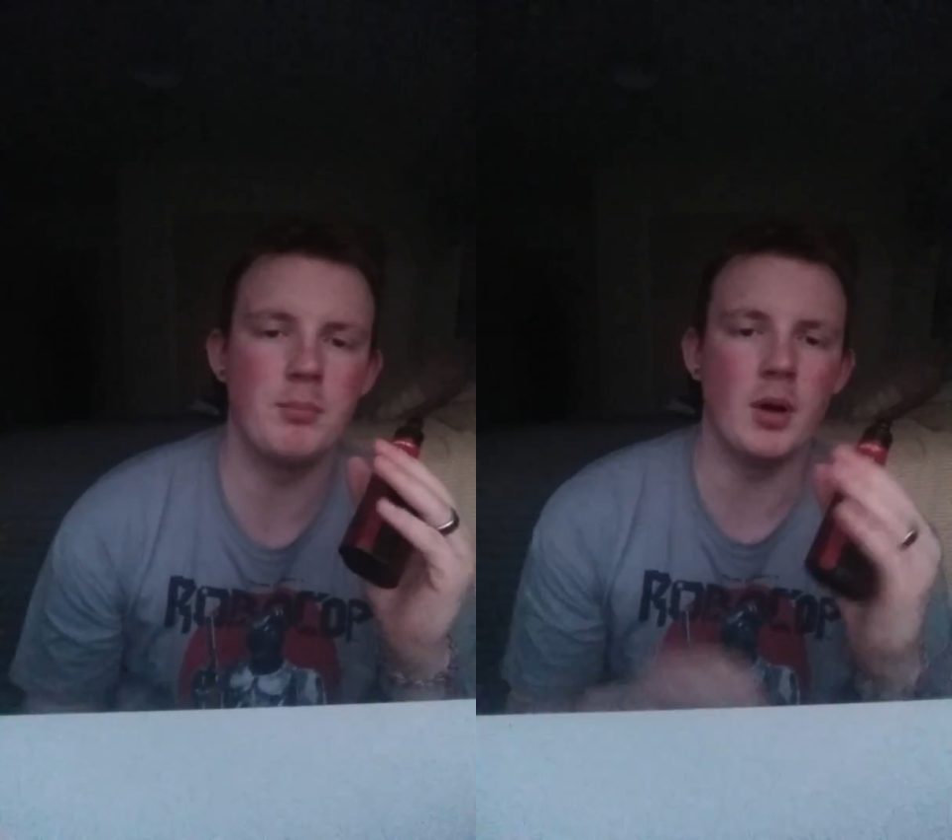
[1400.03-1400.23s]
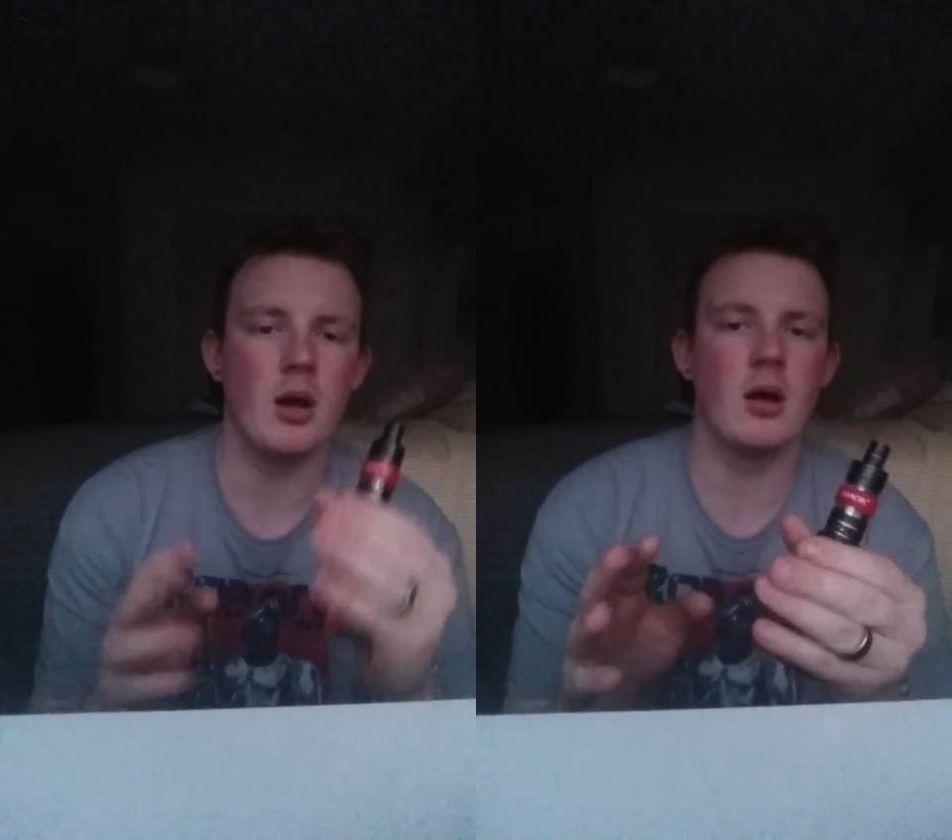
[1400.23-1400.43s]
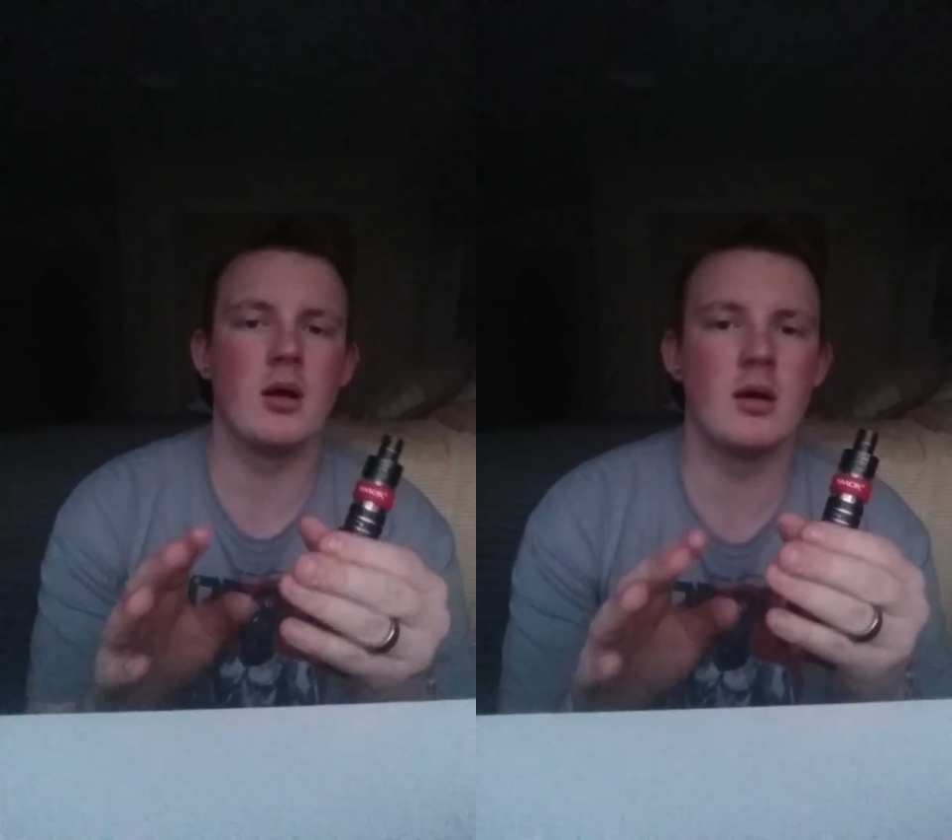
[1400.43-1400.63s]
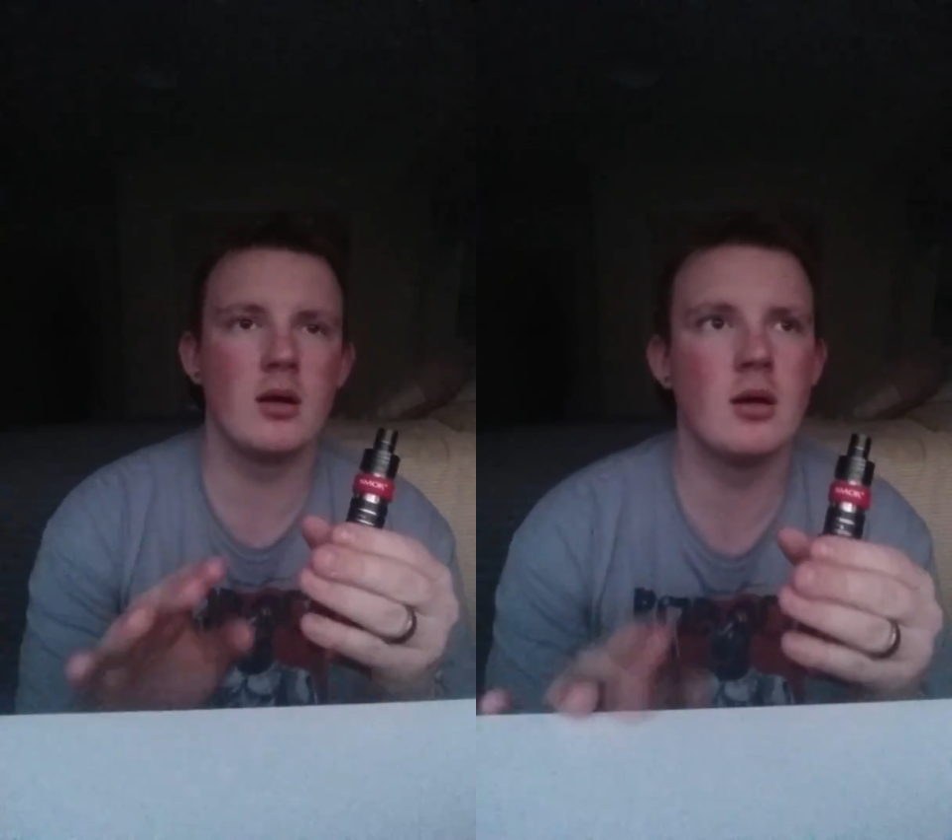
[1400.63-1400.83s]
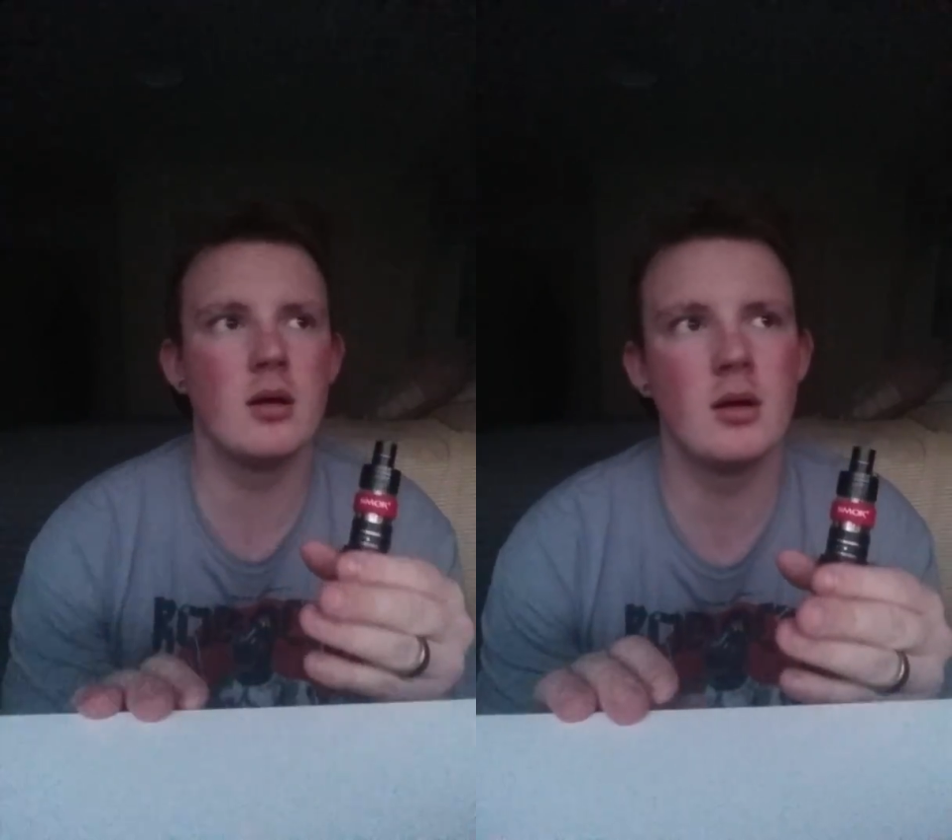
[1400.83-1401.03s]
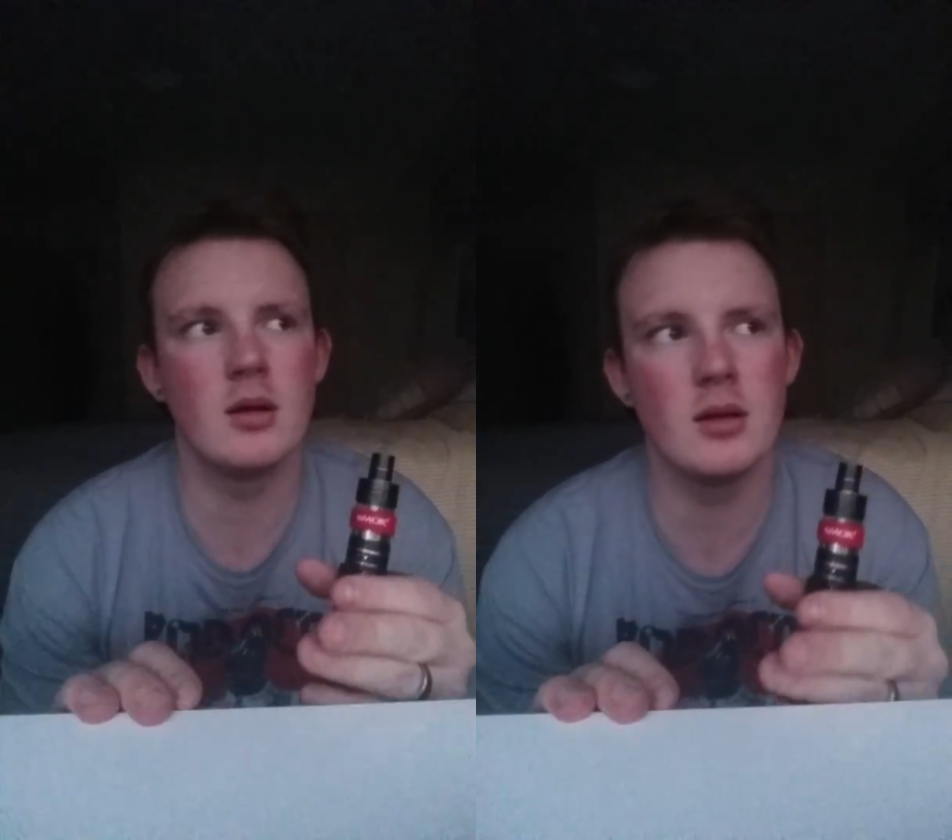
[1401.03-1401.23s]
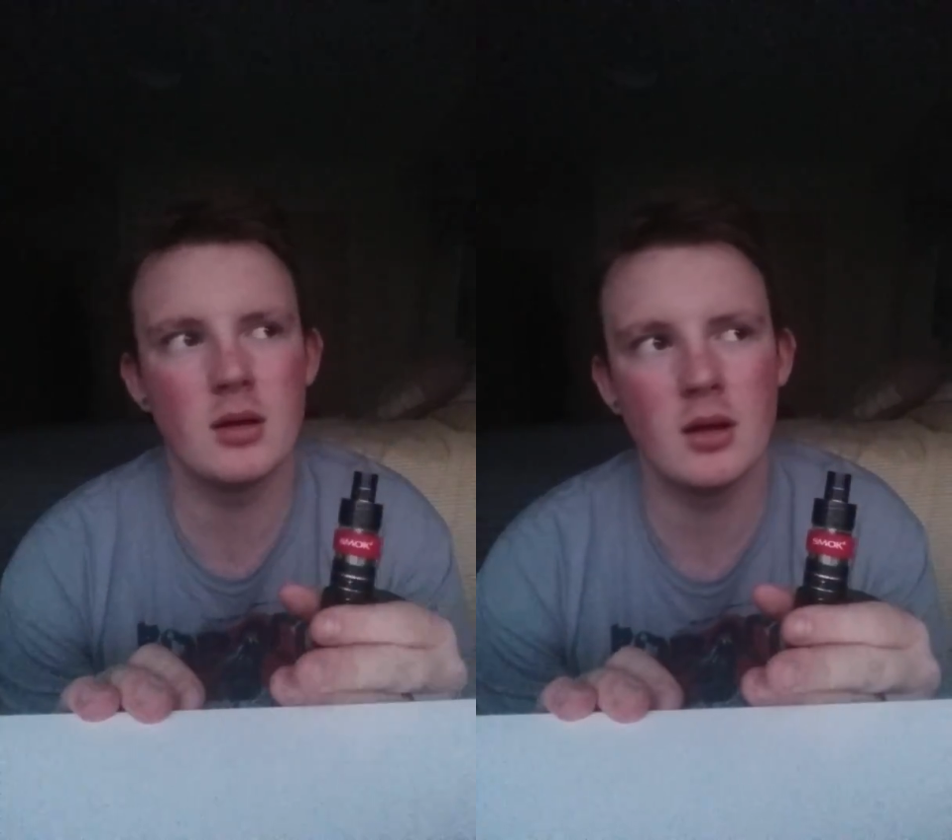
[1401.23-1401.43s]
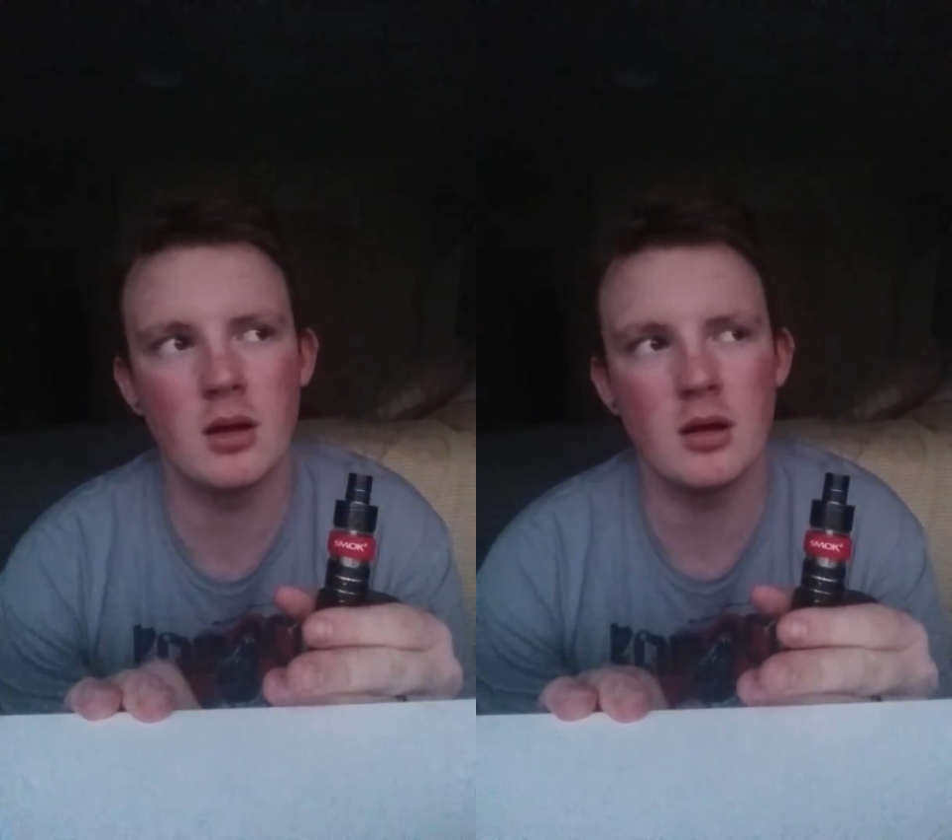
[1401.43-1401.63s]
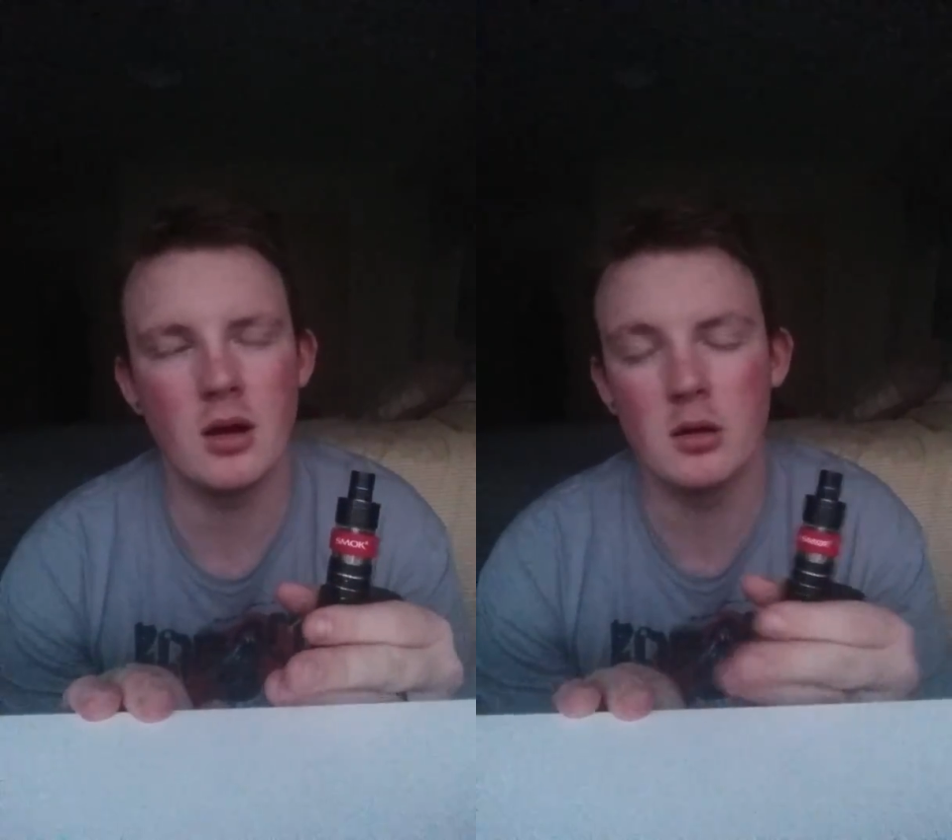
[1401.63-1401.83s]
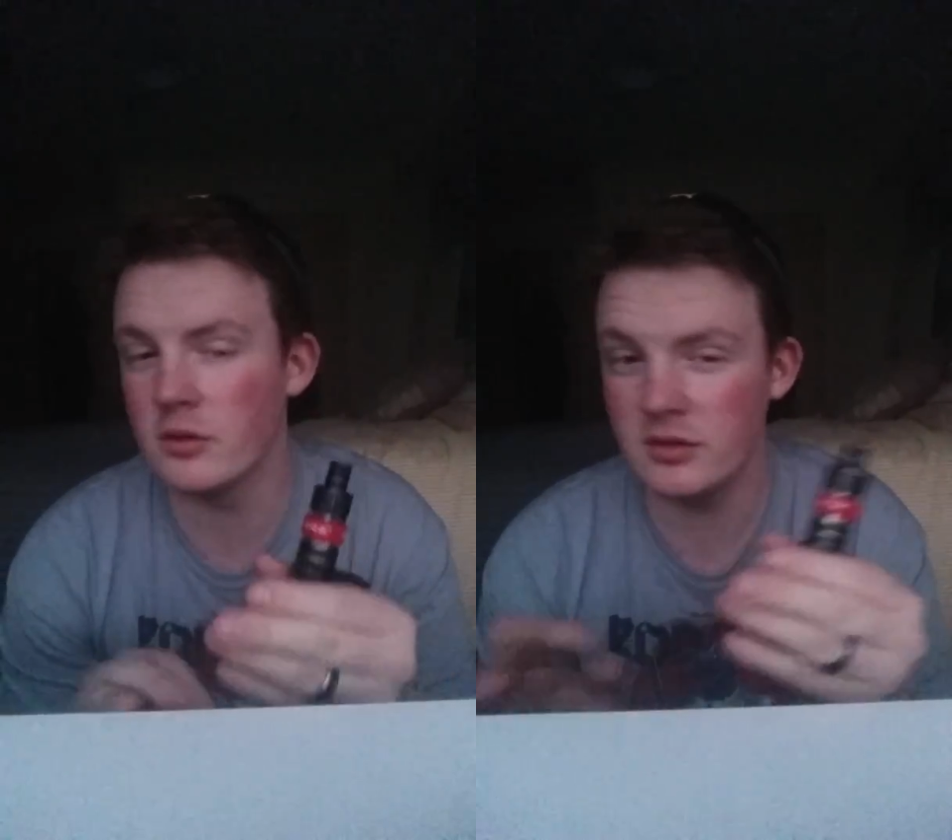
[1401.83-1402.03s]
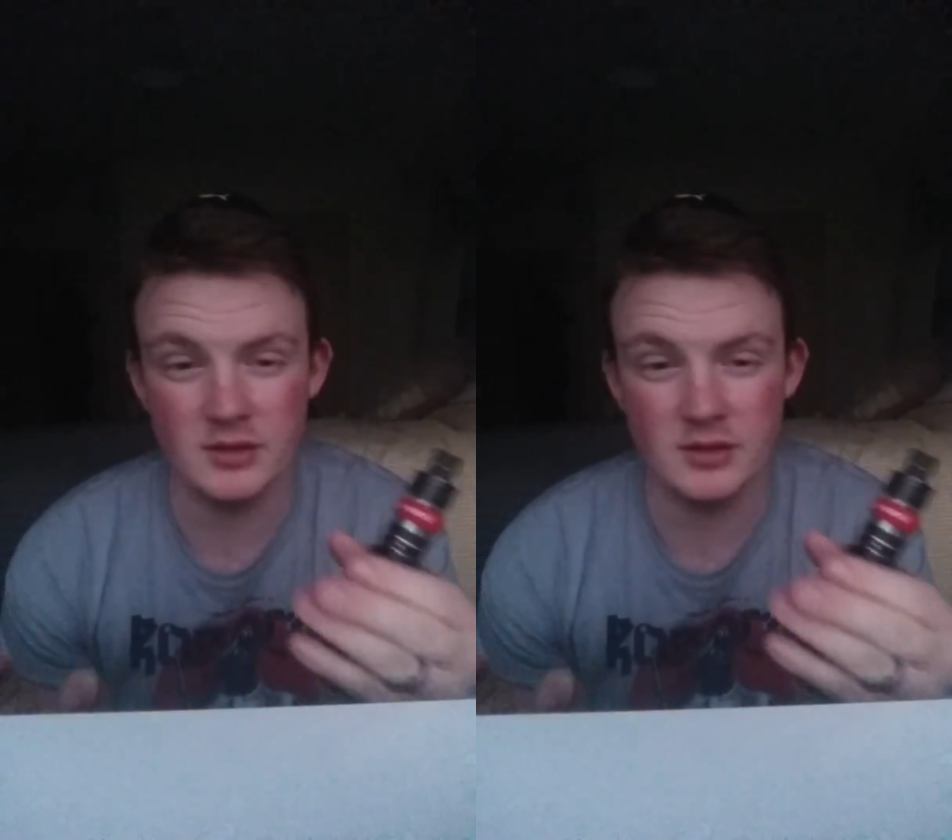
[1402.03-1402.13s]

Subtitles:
But other